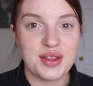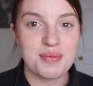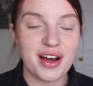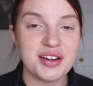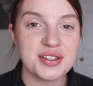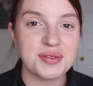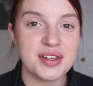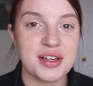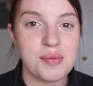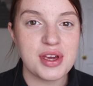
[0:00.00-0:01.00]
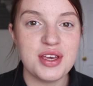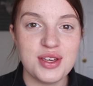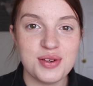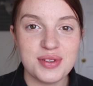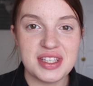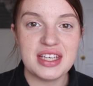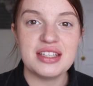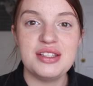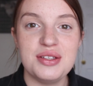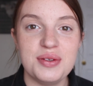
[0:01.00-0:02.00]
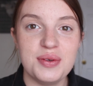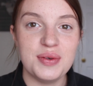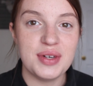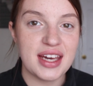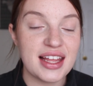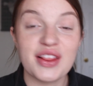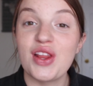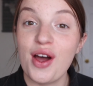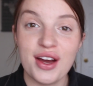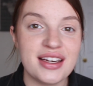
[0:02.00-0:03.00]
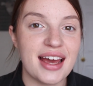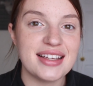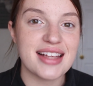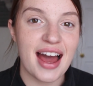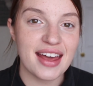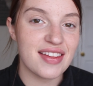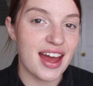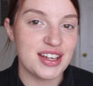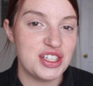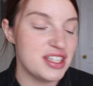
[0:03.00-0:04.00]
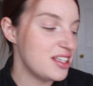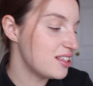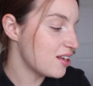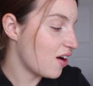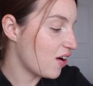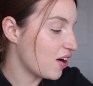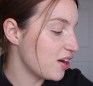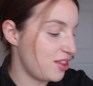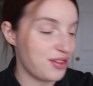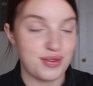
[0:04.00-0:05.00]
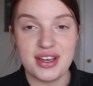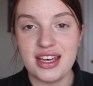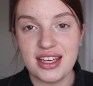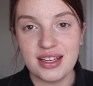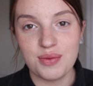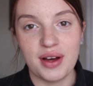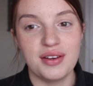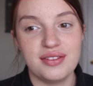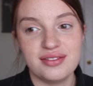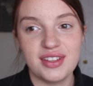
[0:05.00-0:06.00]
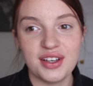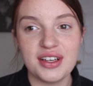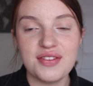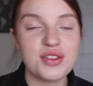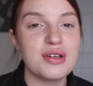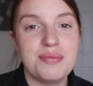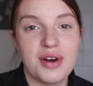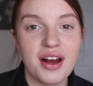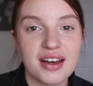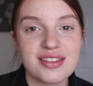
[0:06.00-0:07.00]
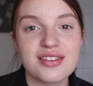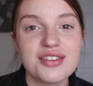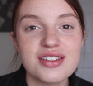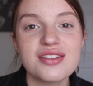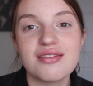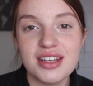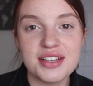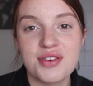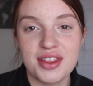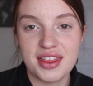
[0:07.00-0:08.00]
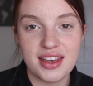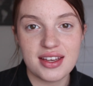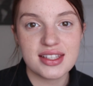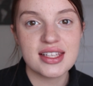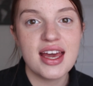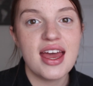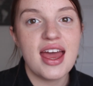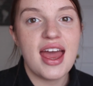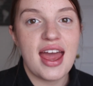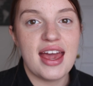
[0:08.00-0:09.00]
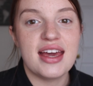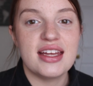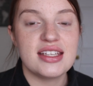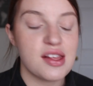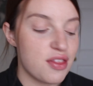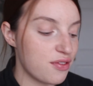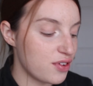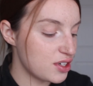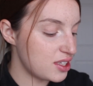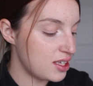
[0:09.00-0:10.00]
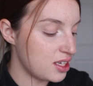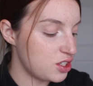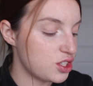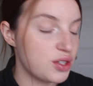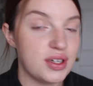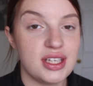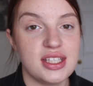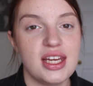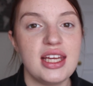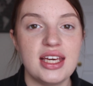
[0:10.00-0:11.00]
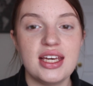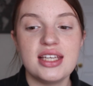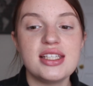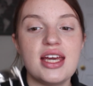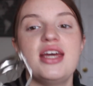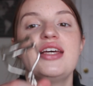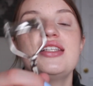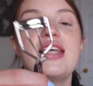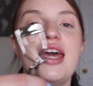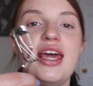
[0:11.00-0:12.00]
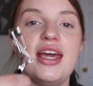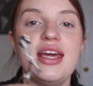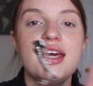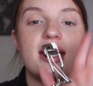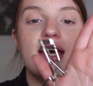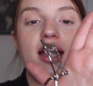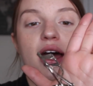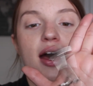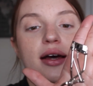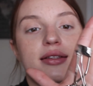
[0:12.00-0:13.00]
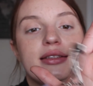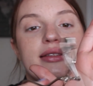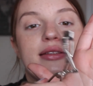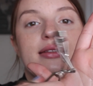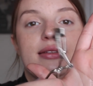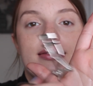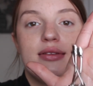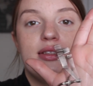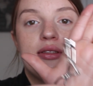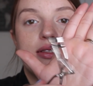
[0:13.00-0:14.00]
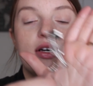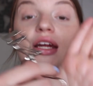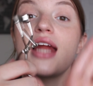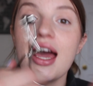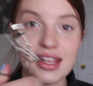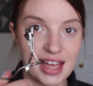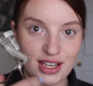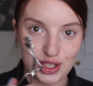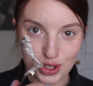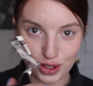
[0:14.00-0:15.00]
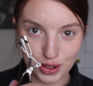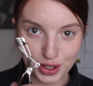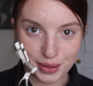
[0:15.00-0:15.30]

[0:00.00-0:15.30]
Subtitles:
products we're going to be using to get long, nice eyelashes are they aren't even 3 products, they're just 3 different things. And the first thing that you're going to need is what is it called? An eyelash curler.